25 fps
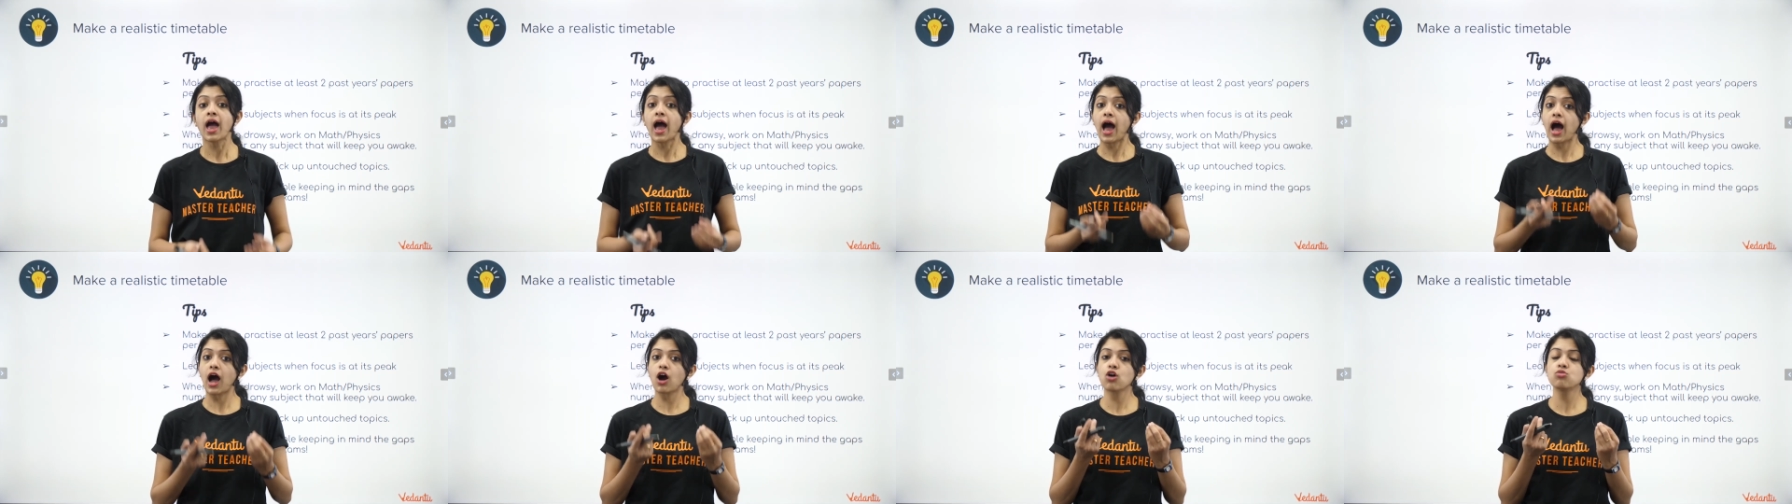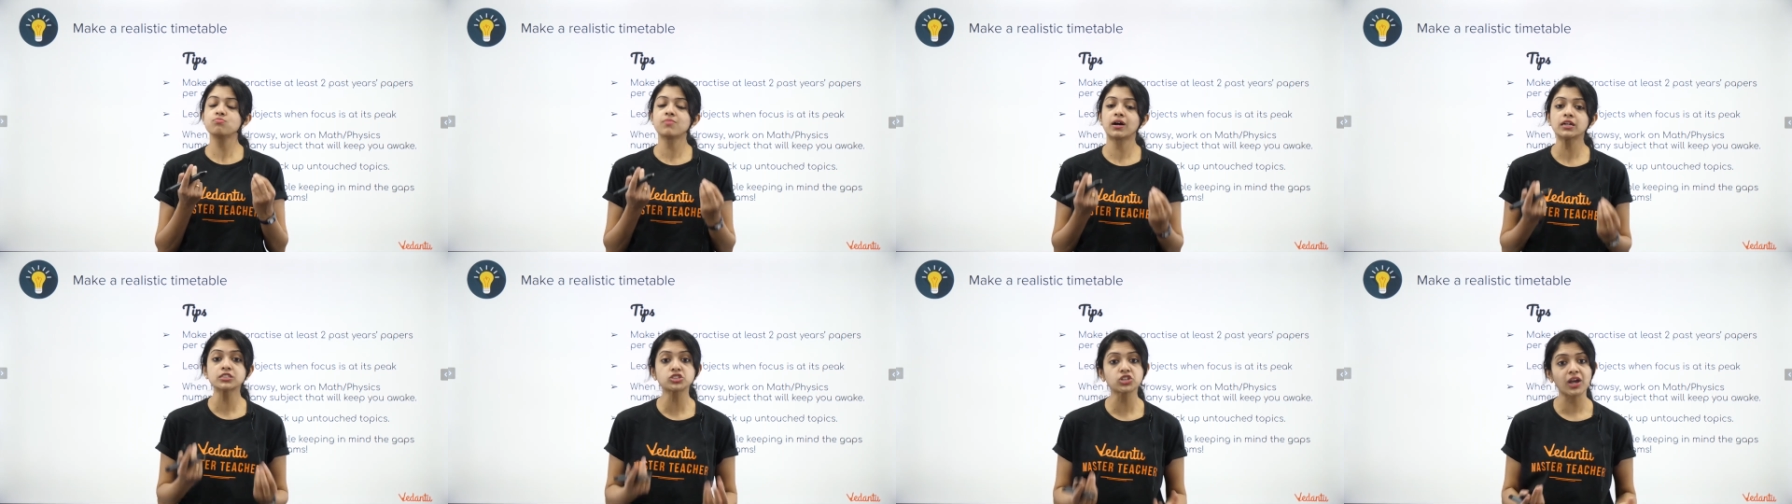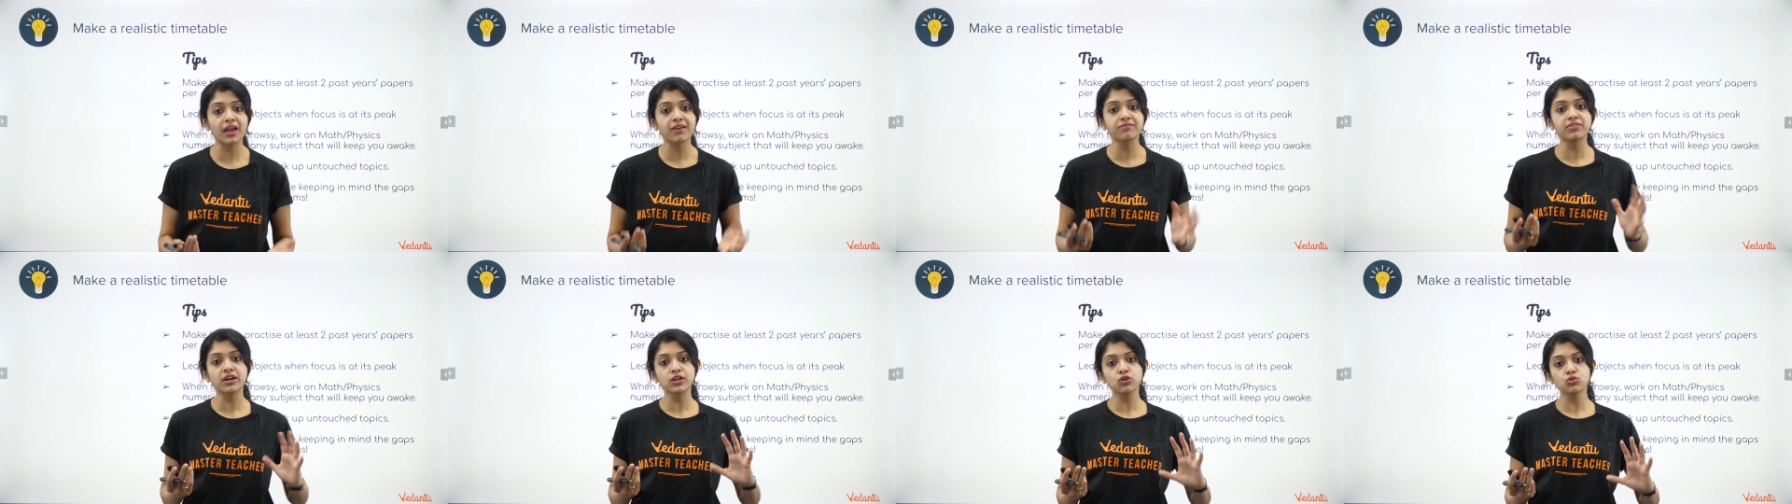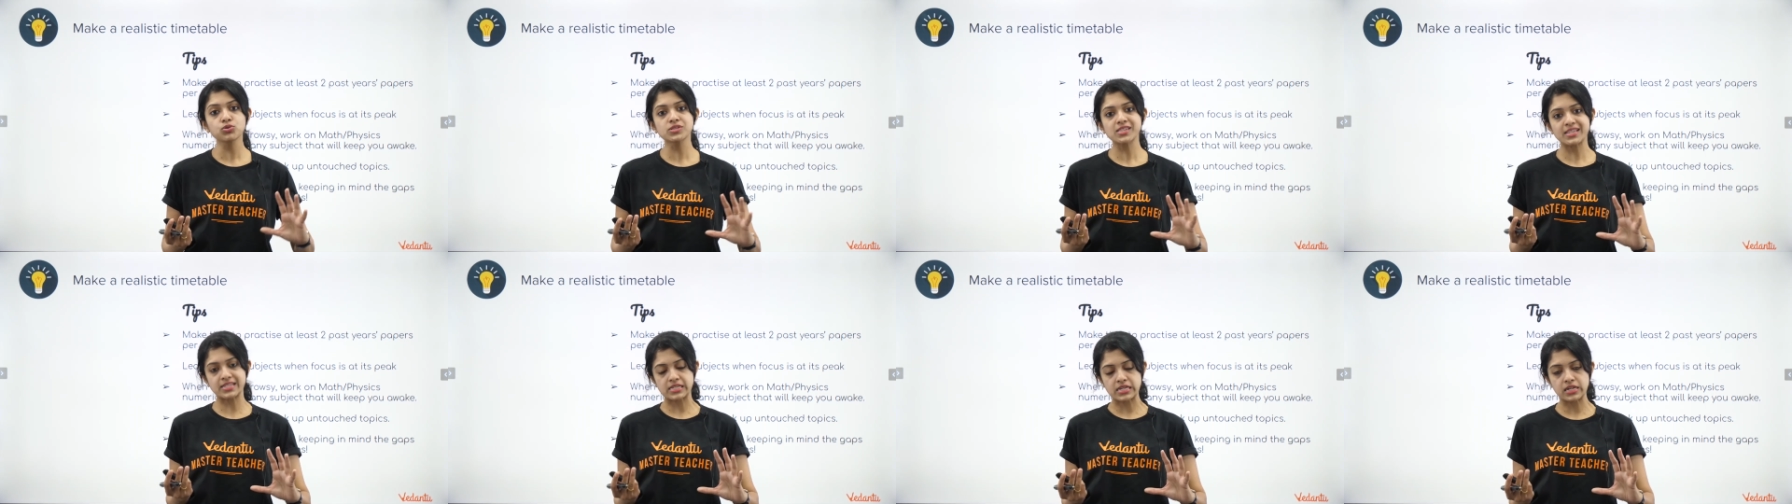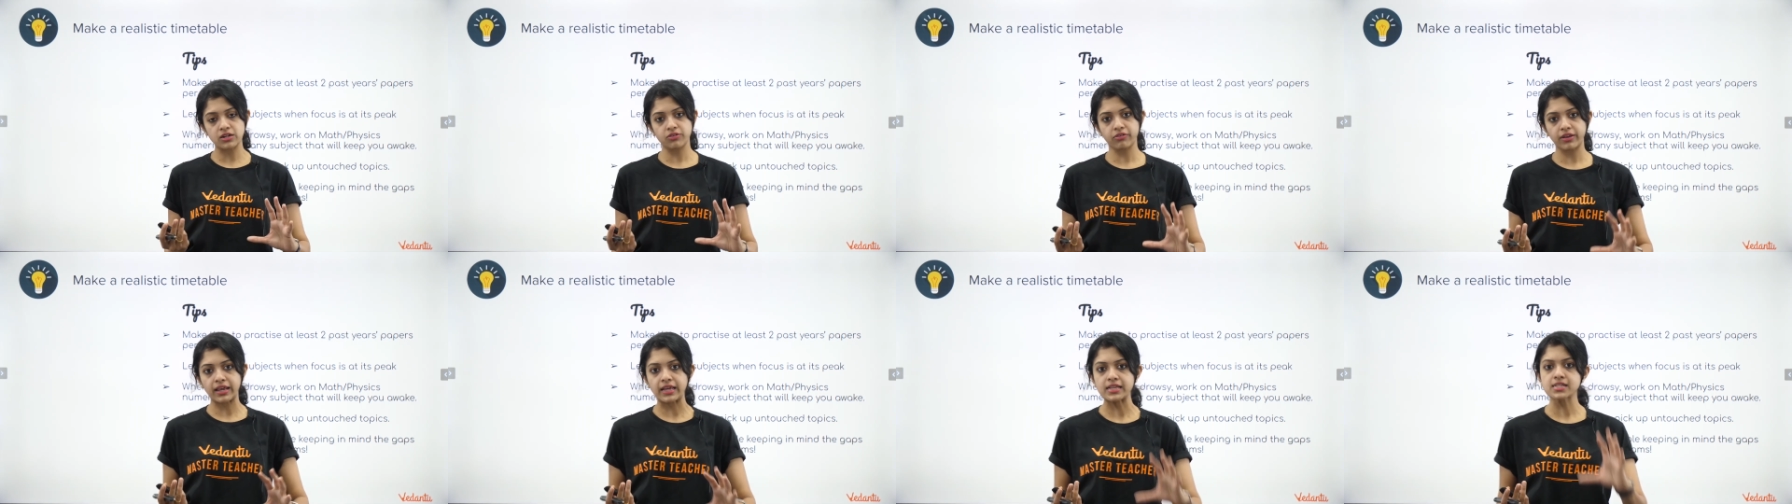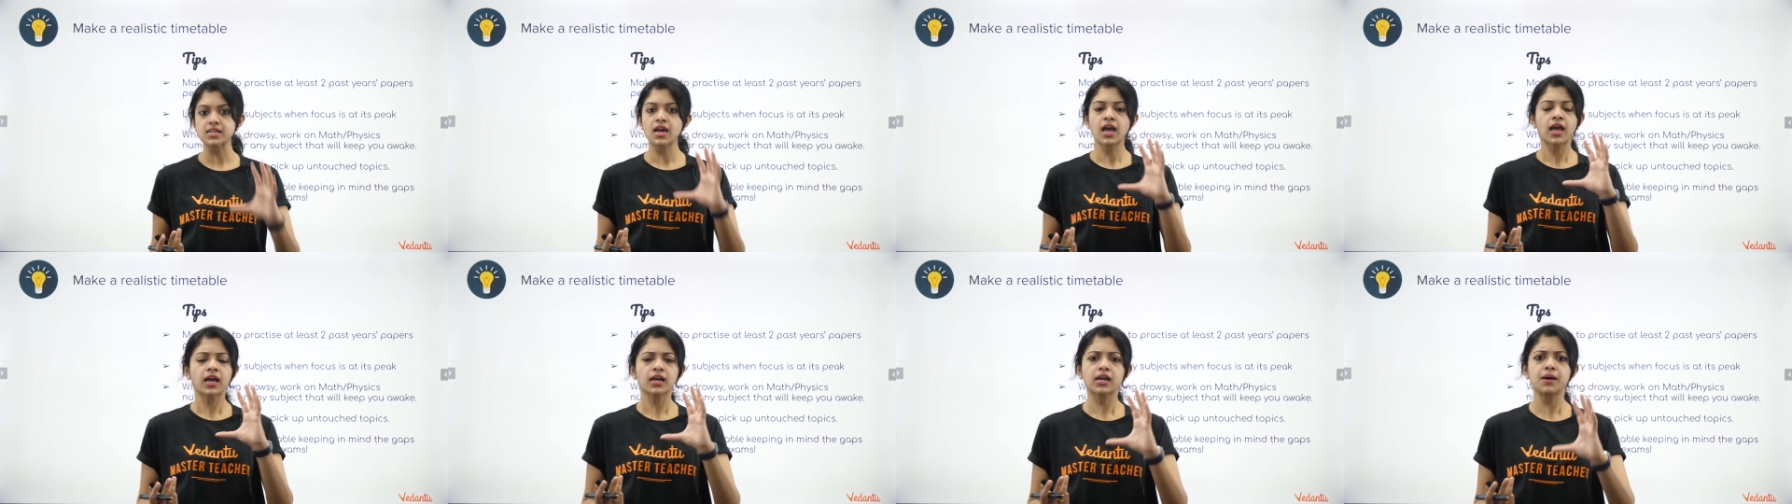How much ever you sit and read,